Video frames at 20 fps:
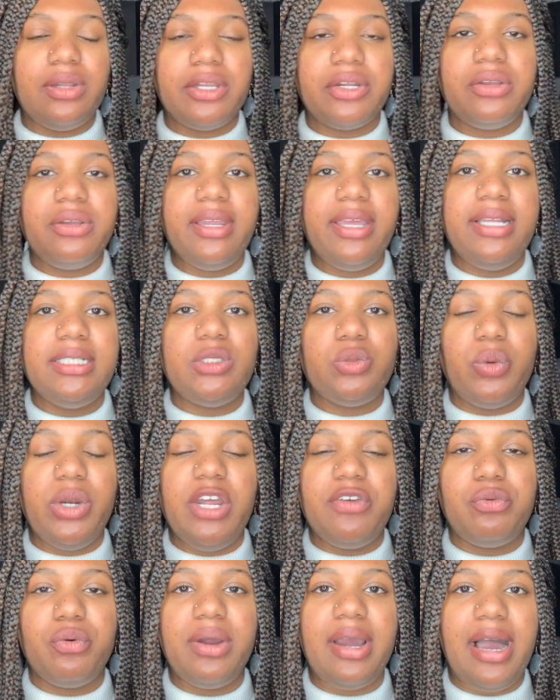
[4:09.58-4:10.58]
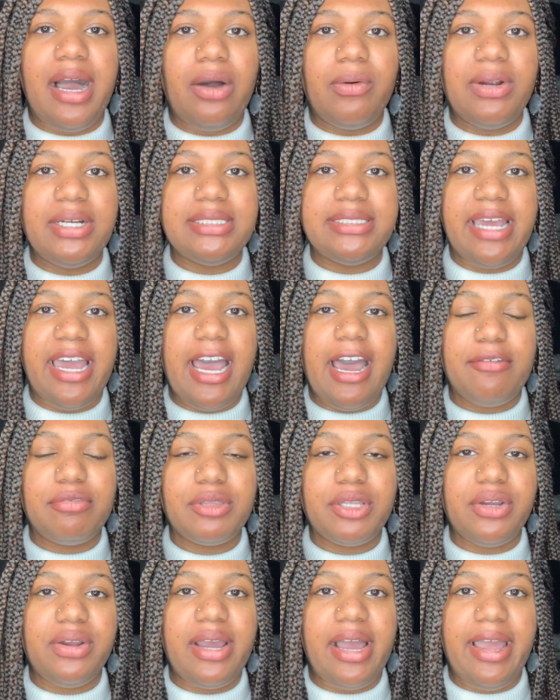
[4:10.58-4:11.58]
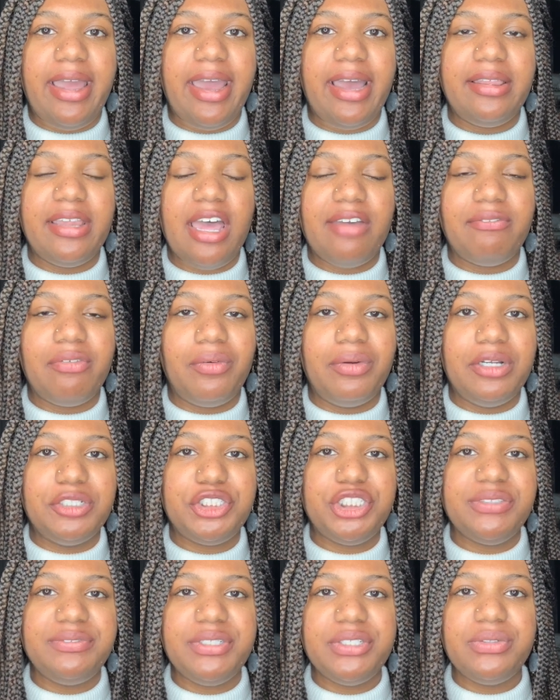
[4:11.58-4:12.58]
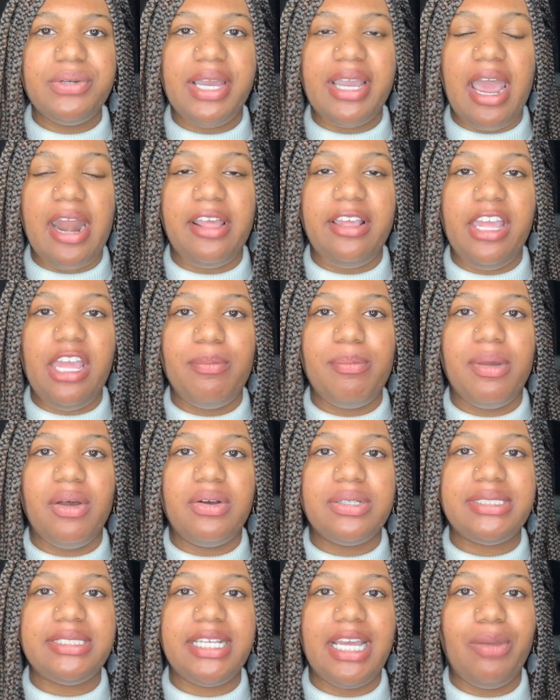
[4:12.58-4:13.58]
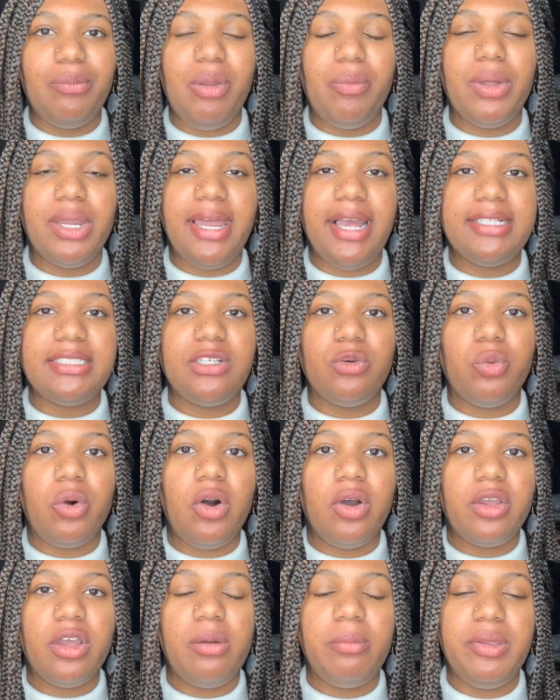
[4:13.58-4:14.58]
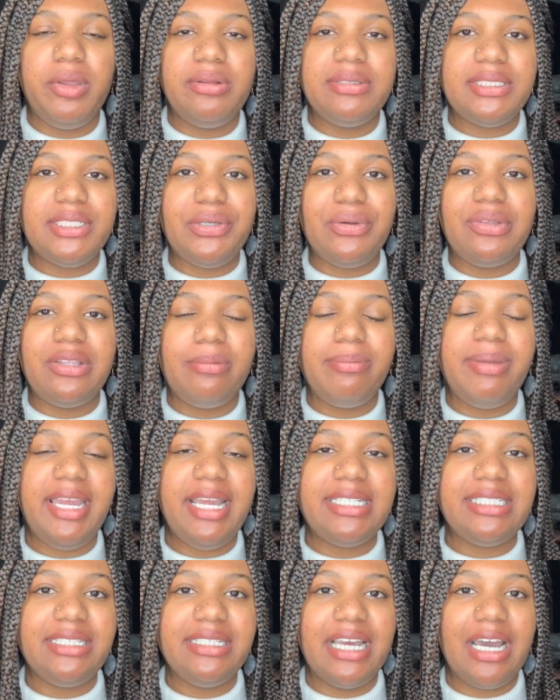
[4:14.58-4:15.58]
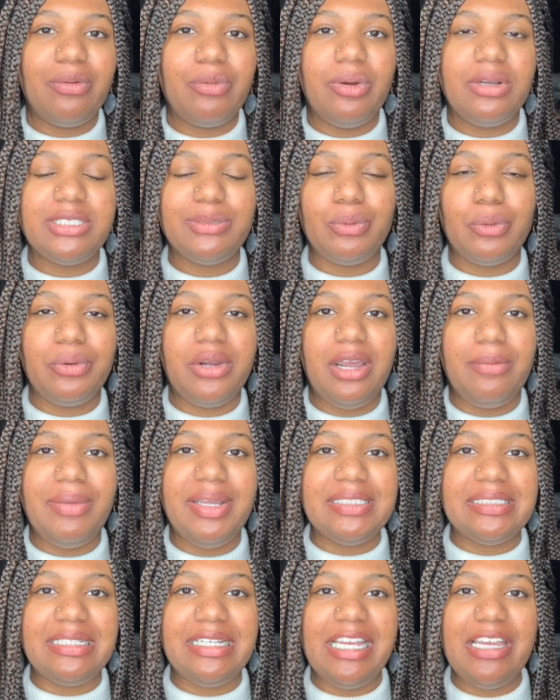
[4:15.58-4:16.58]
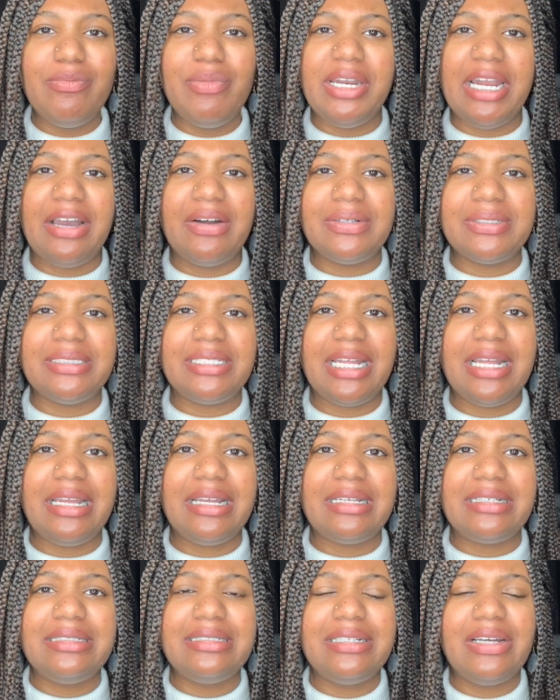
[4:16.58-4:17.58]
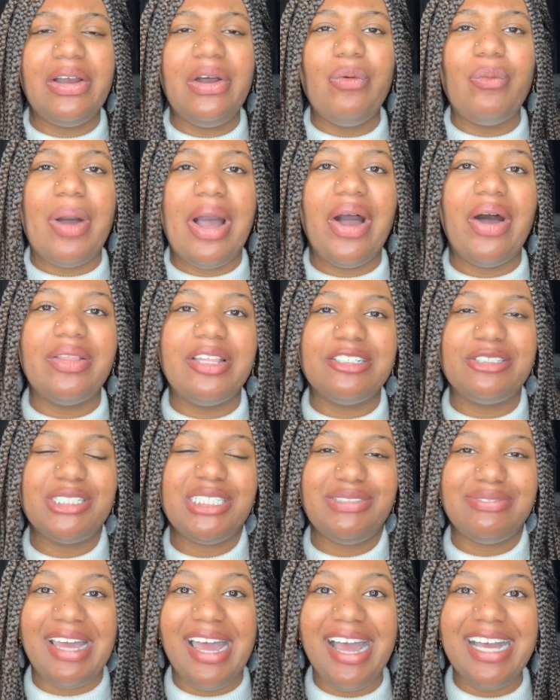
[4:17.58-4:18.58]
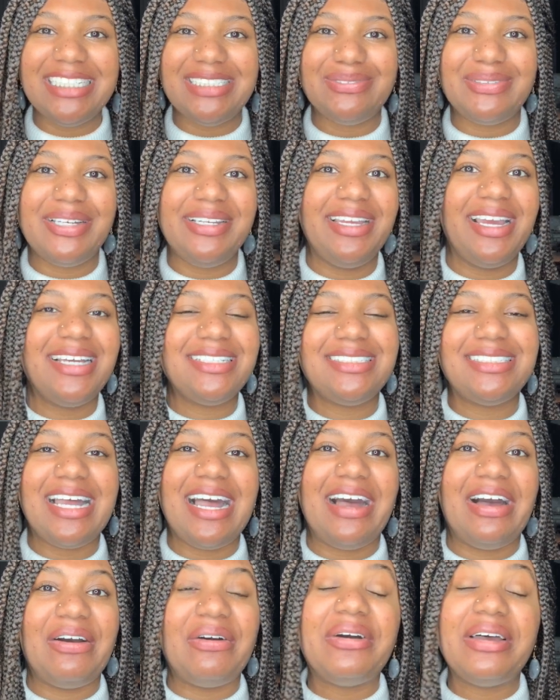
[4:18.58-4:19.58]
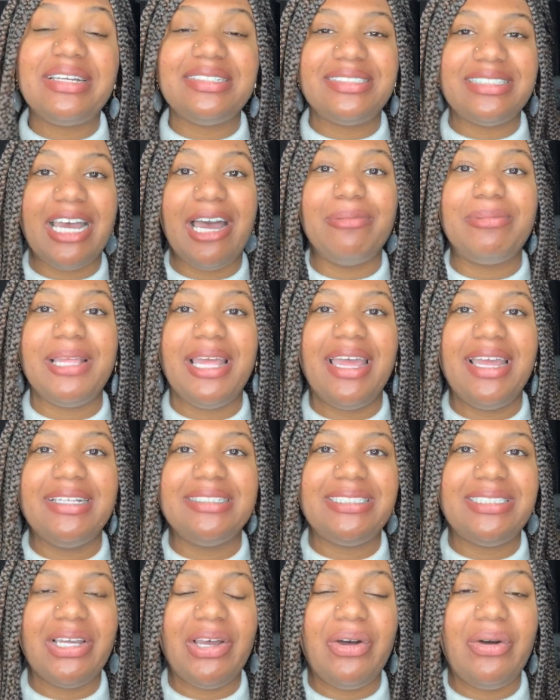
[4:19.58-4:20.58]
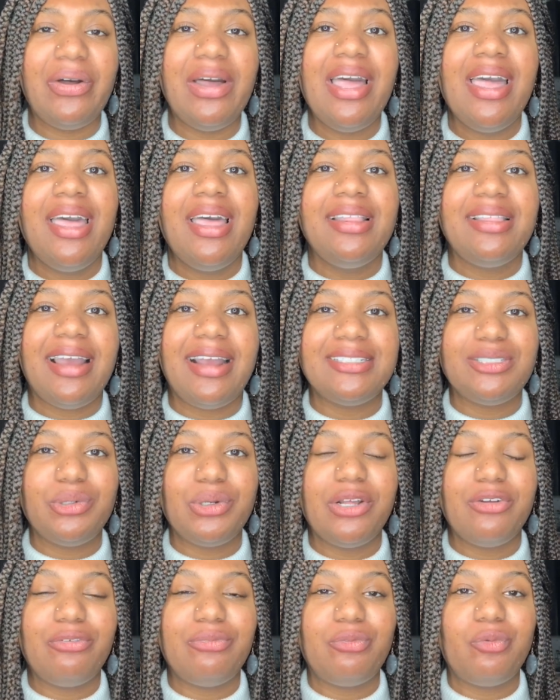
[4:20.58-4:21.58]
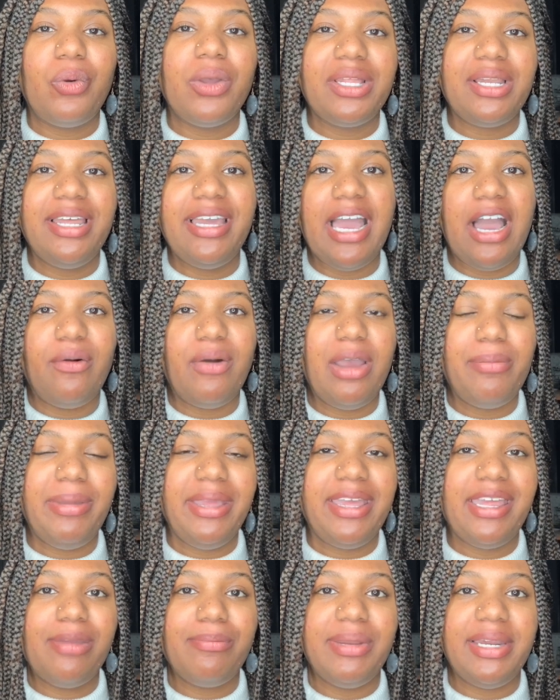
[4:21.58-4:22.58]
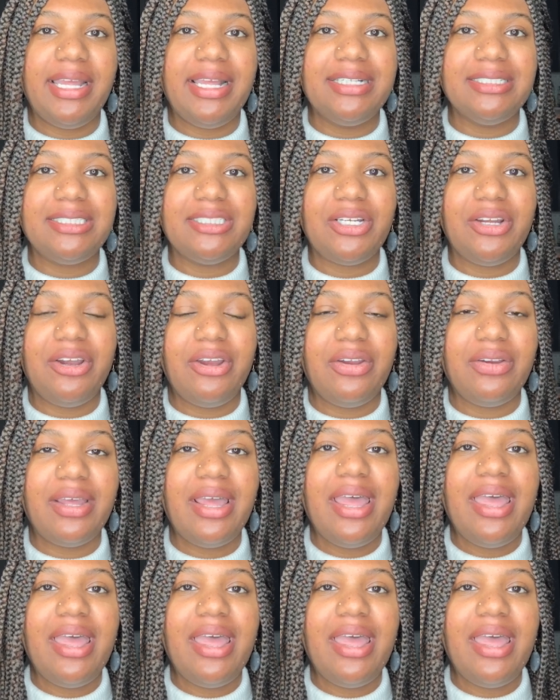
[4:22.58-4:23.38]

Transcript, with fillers: Literally 24 hours after I had that phone interview, I got an email saying we would like to welcome you to the BET Networks programming team. And I was like, oh wow, this is fast, but yes, I'll accept. And so that's sort of quickly how I became an intern